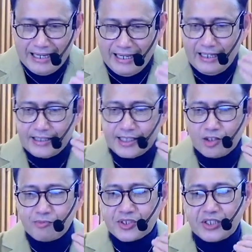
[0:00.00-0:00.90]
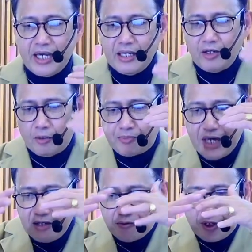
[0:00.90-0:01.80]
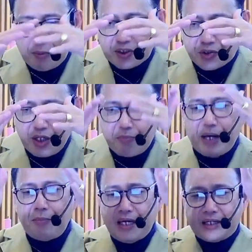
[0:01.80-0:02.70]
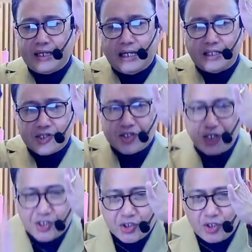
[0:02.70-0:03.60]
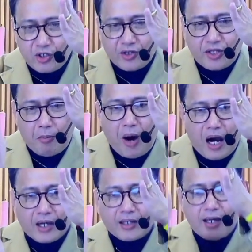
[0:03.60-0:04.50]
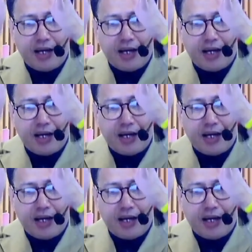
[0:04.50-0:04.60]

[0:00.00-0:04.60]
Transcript: and it is obtained from a tree by making an incision on the bark,